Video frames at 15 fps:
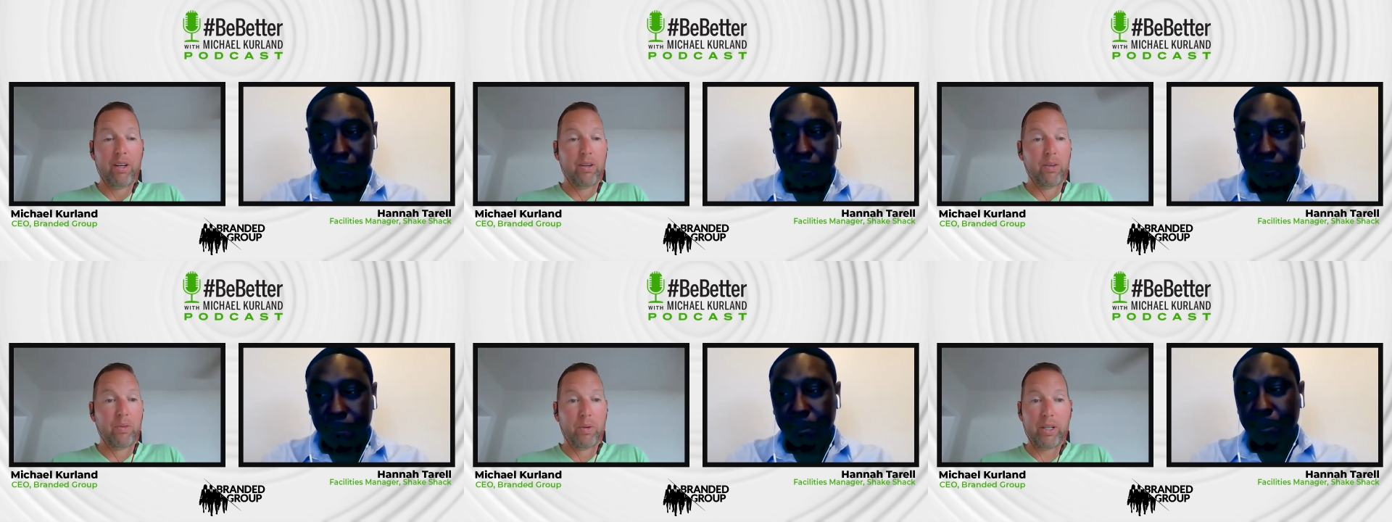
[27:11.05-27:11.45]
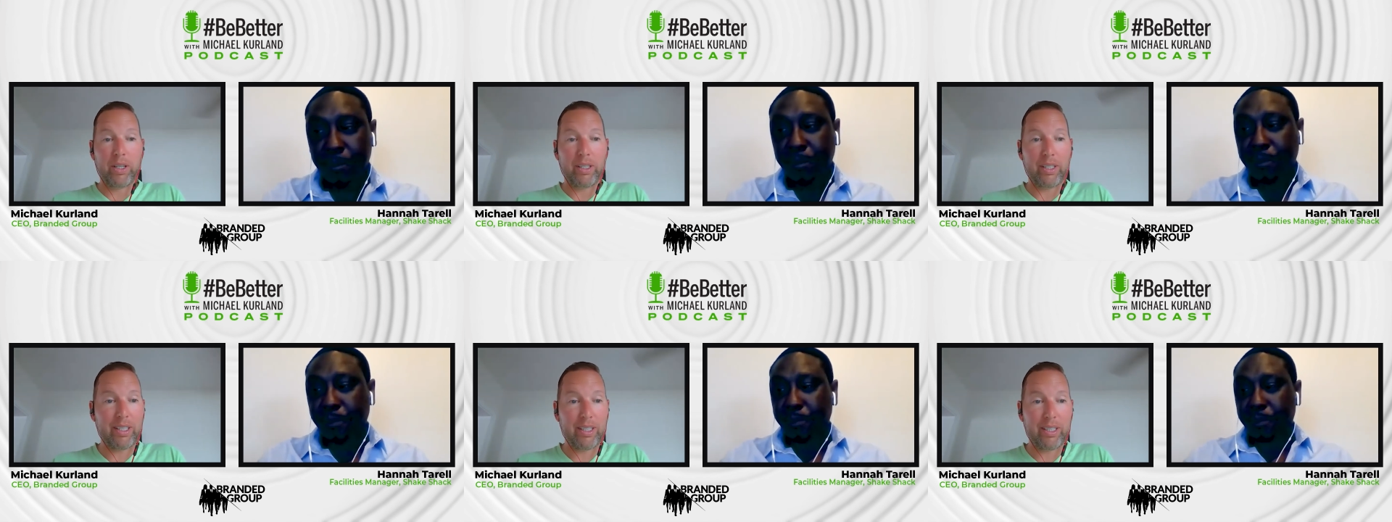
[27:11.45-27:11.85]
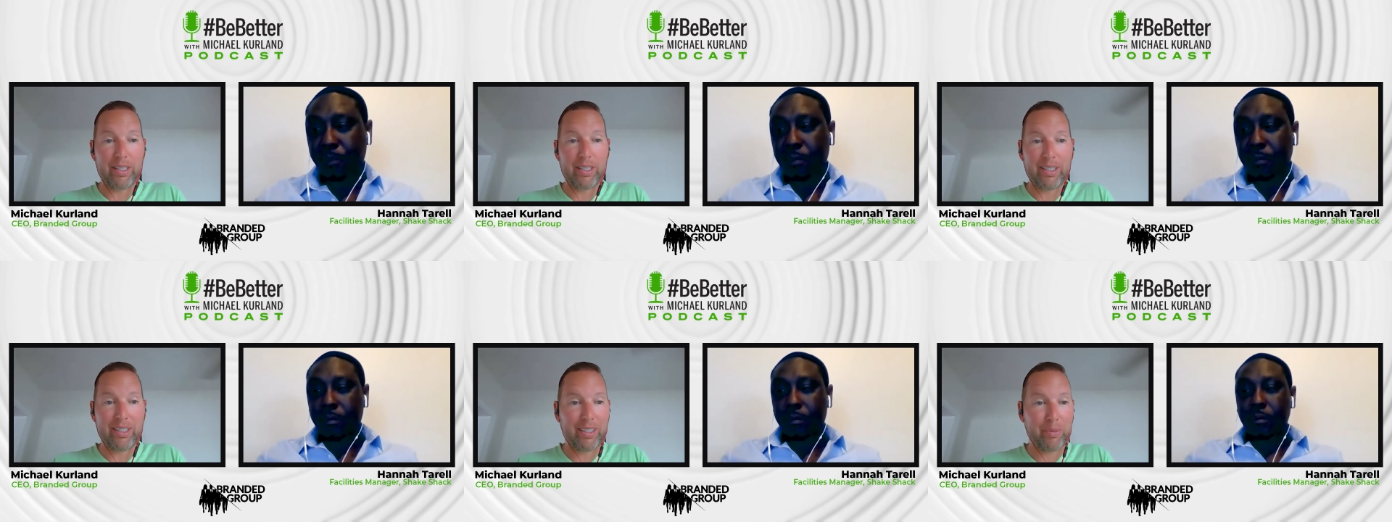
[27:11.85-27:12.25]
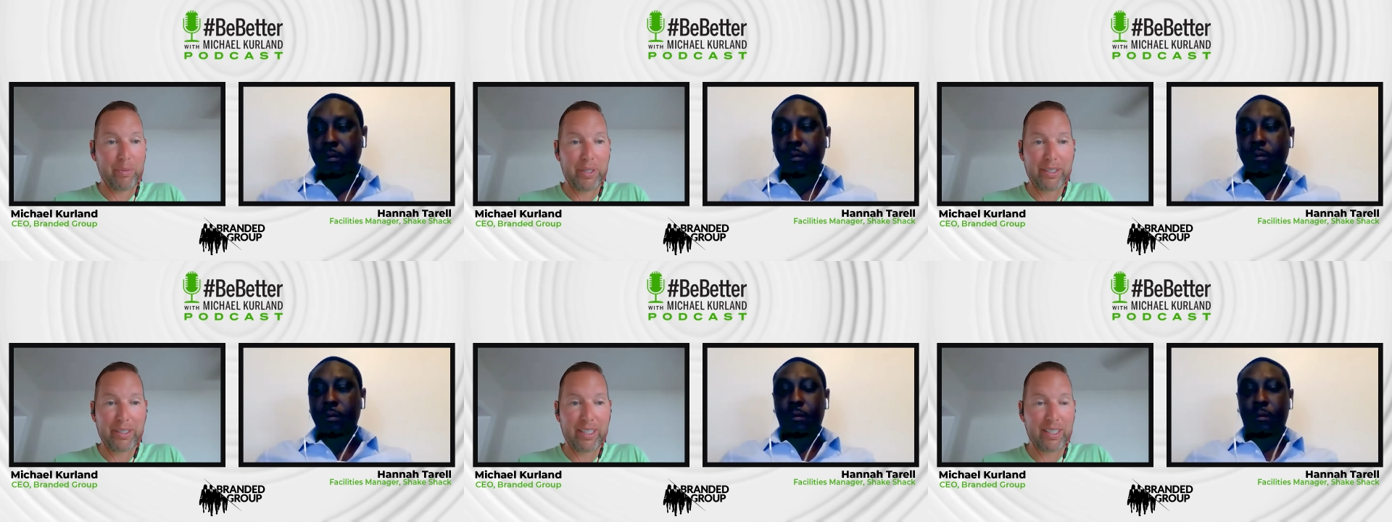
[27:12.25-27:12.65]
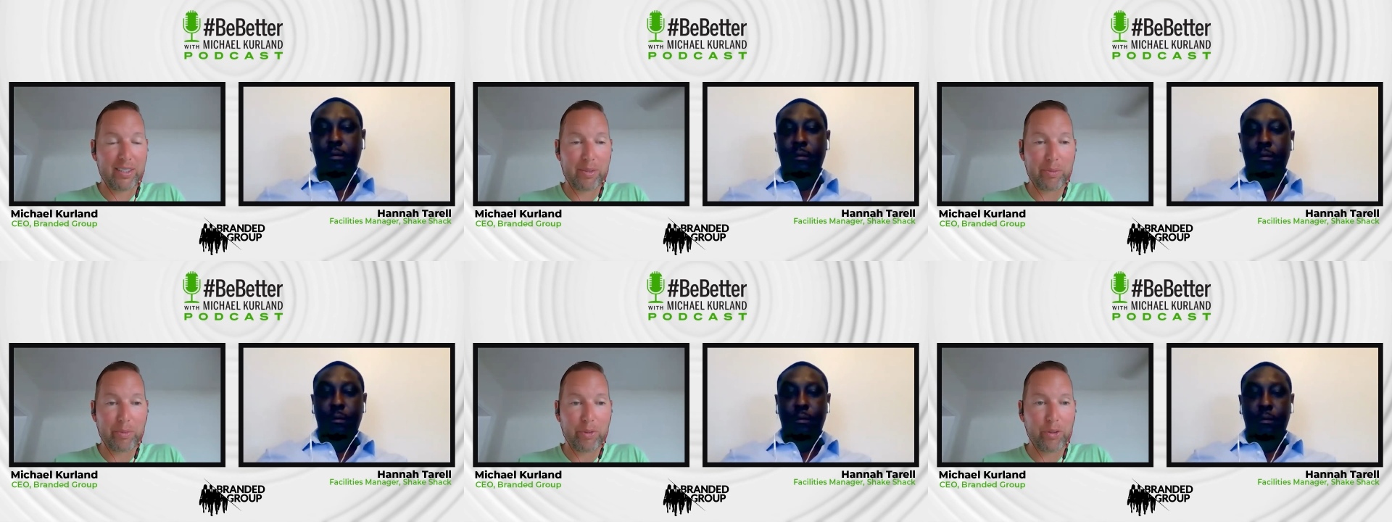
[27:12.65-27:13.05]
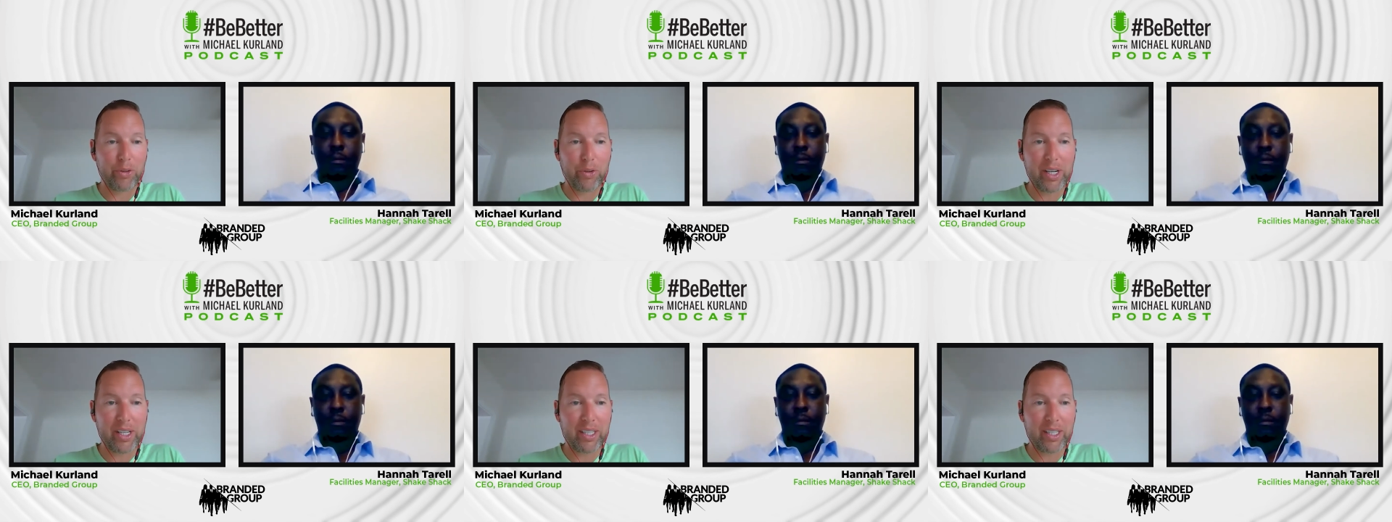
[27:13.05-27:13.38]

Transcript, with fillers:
Speaker 1: Well, that's some great